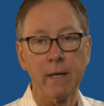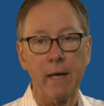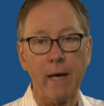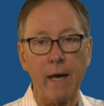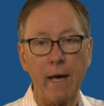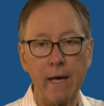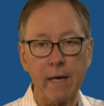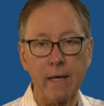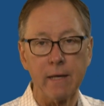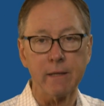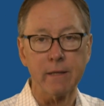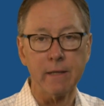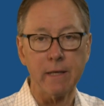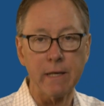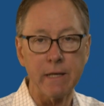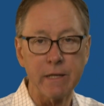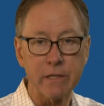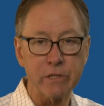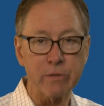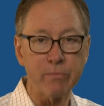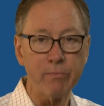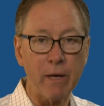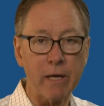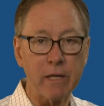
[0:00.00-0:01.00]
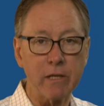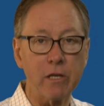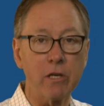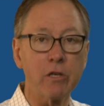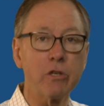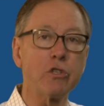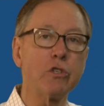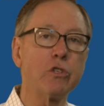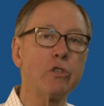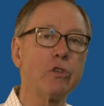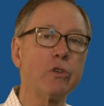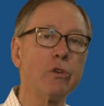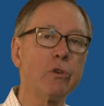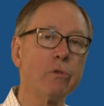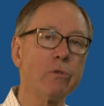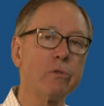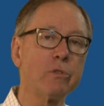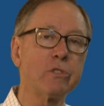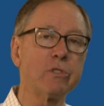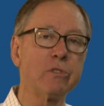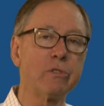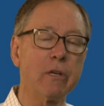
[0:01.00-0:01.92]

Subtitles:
and it's made a huge